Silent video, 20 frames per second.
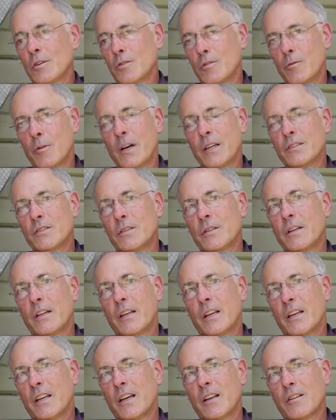to
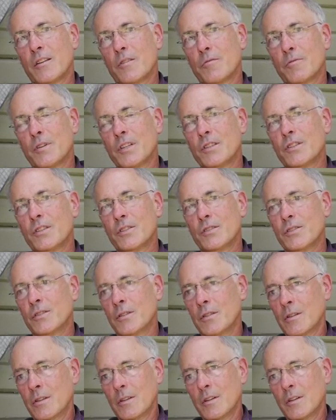isolate again on ridges,